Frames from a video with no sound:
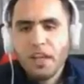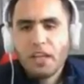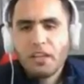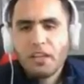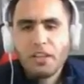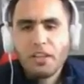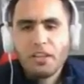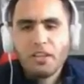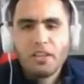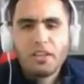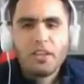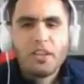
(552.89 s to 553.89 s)
And 6.
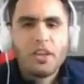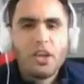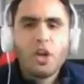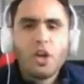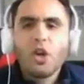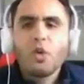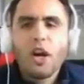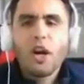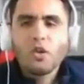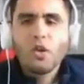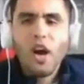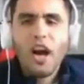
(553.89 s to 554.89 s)
Who want to